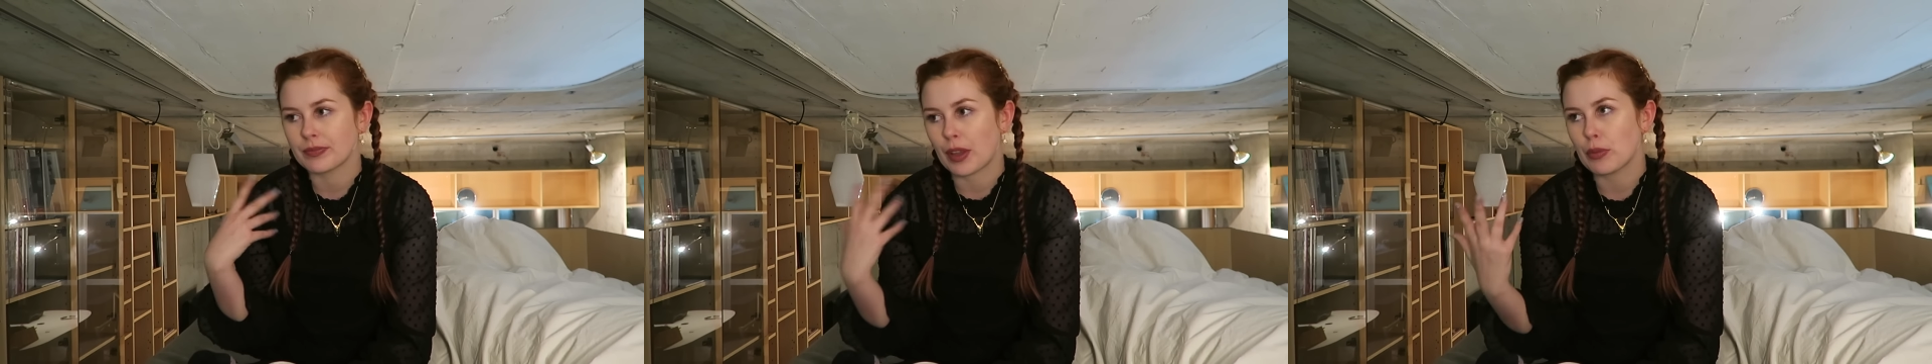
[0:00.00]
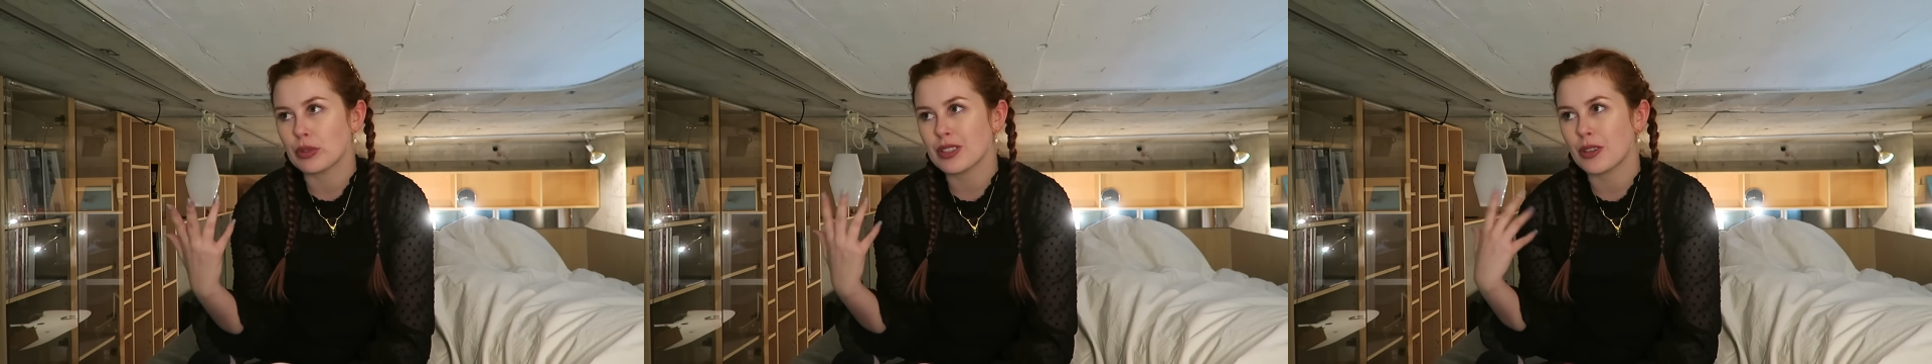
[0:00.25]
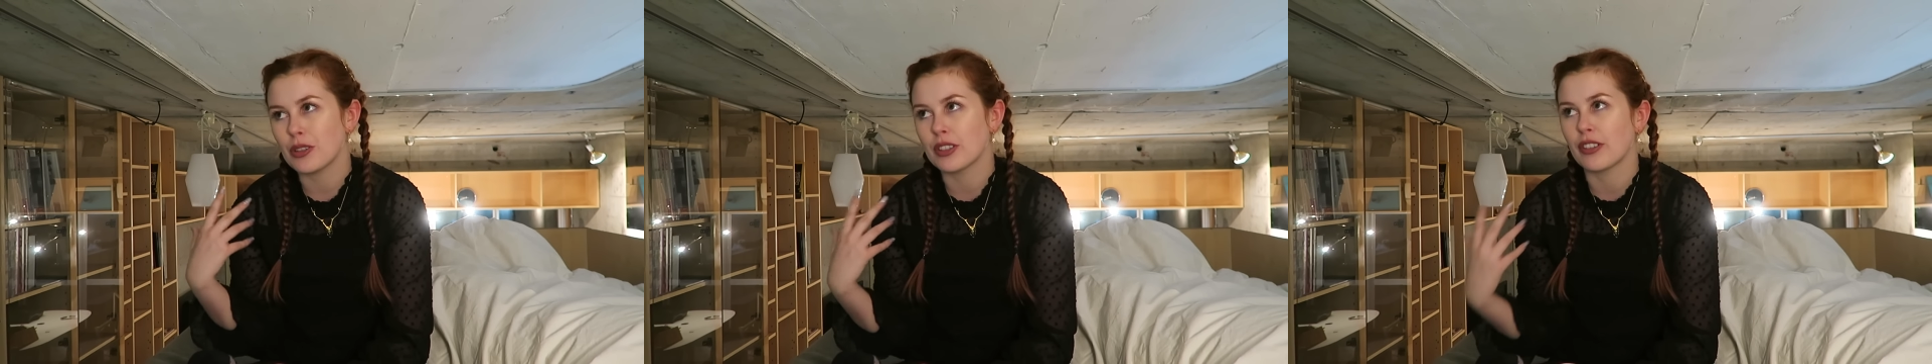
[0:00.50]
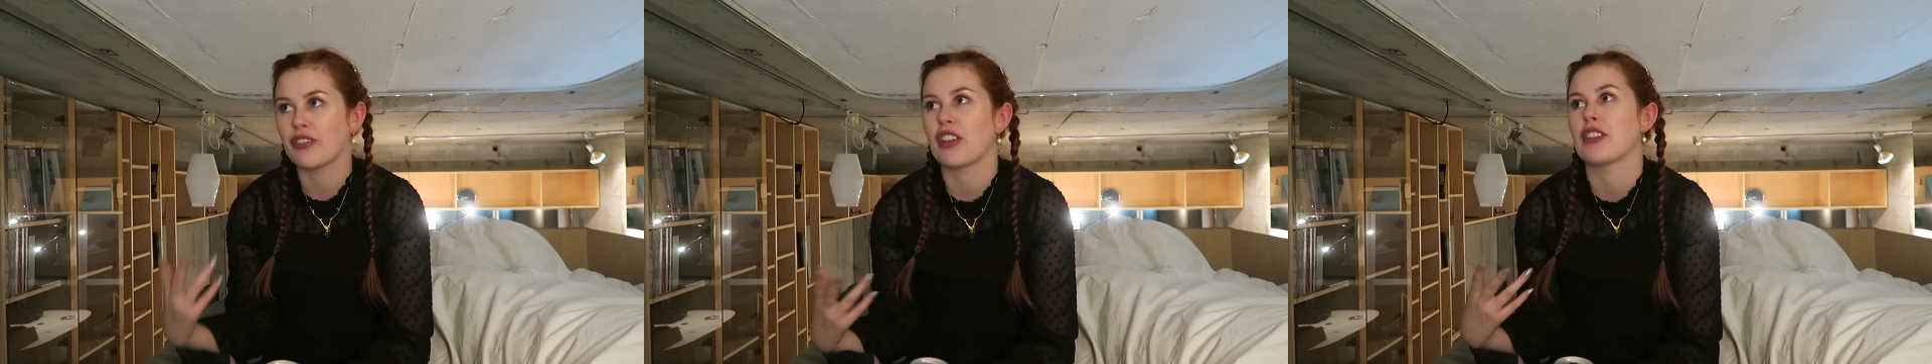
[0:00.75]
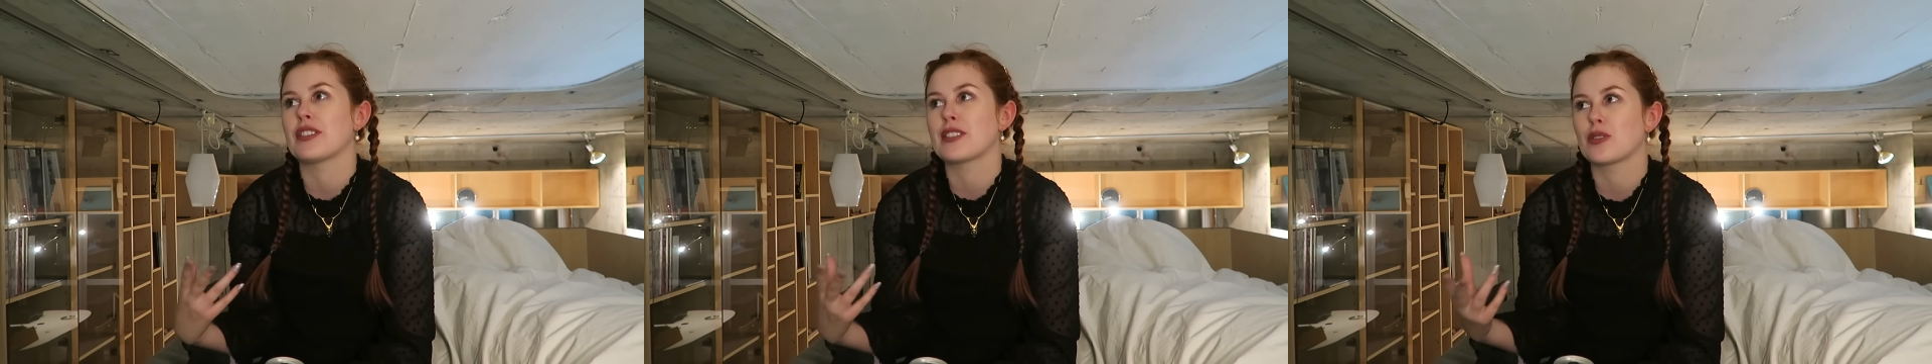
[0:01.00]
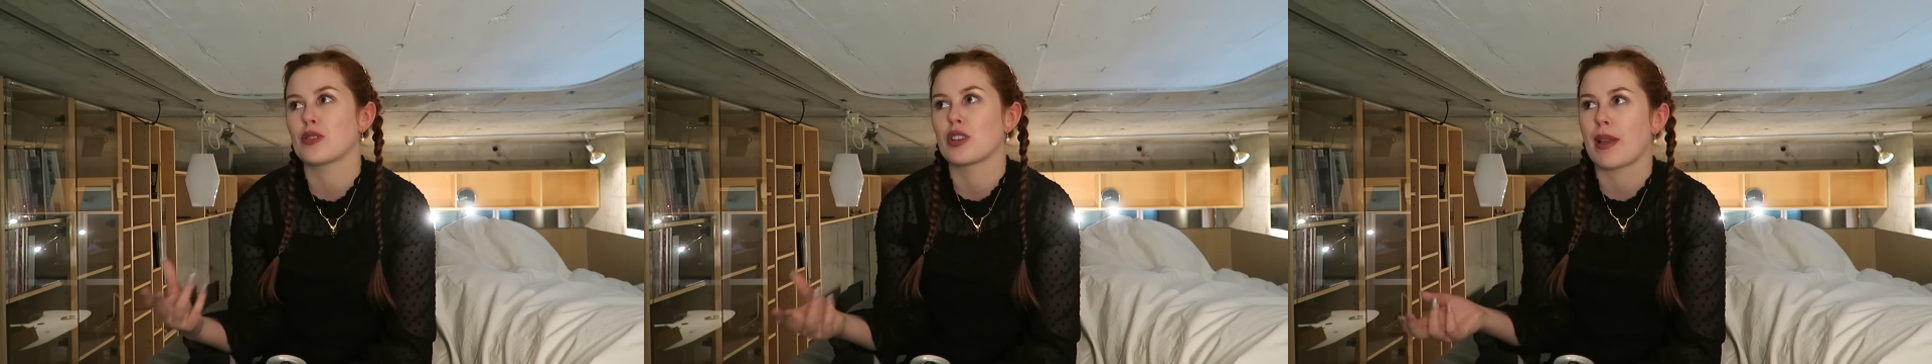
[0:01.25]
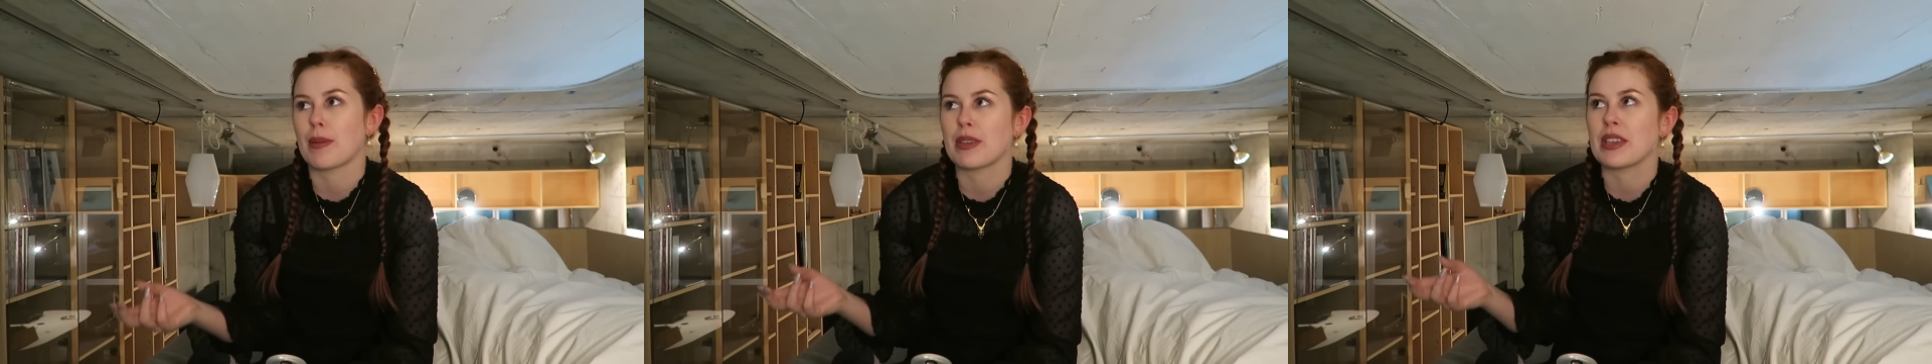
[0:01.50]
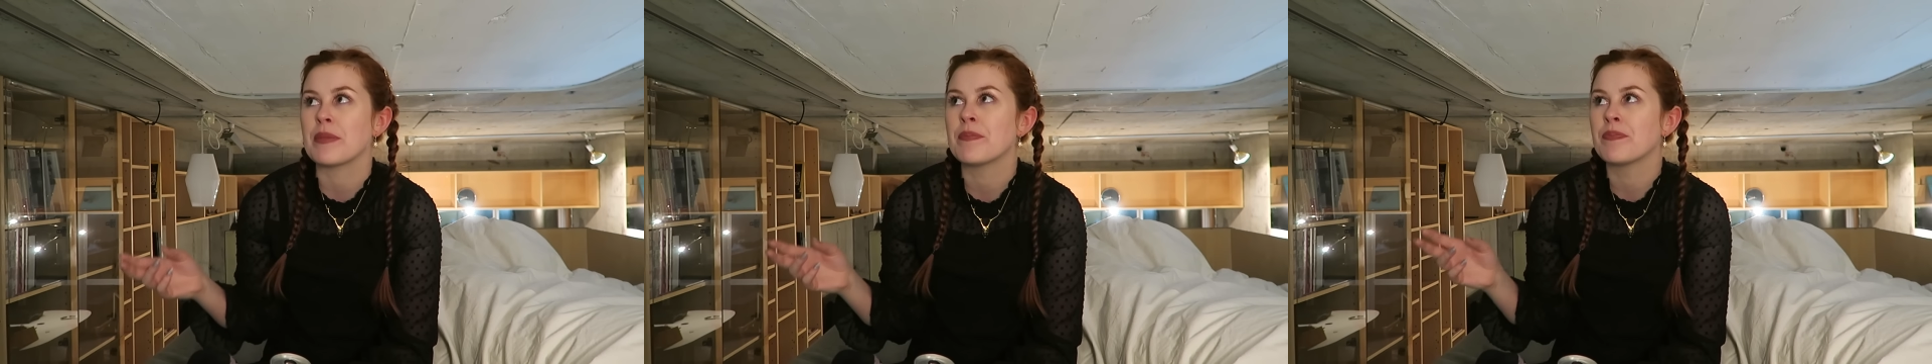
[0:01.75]
I wouldn't call it a fairy story,
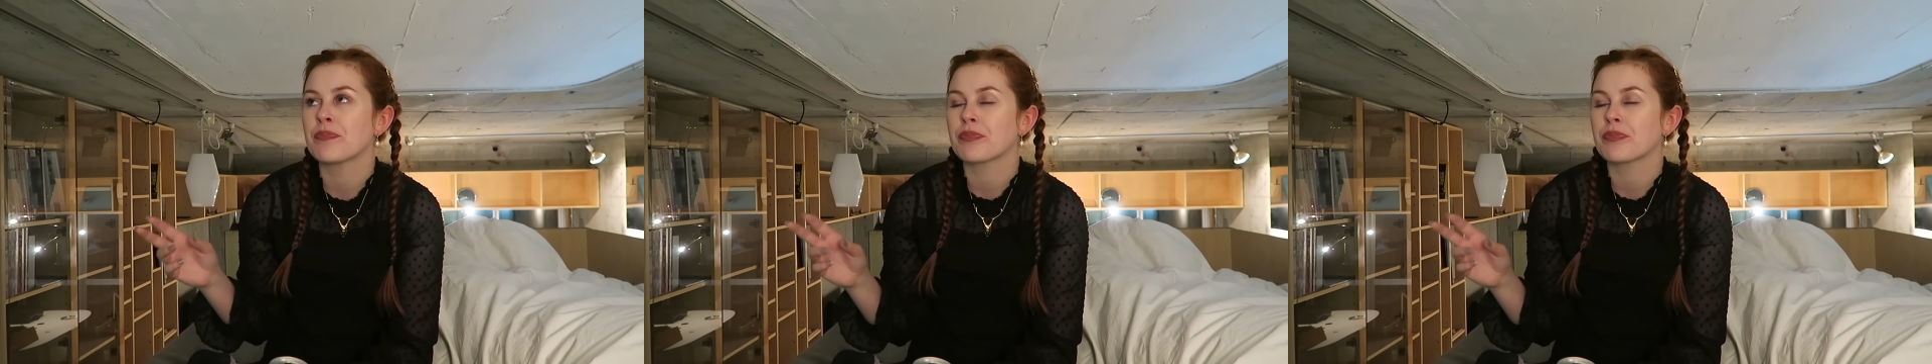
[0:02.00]
maybe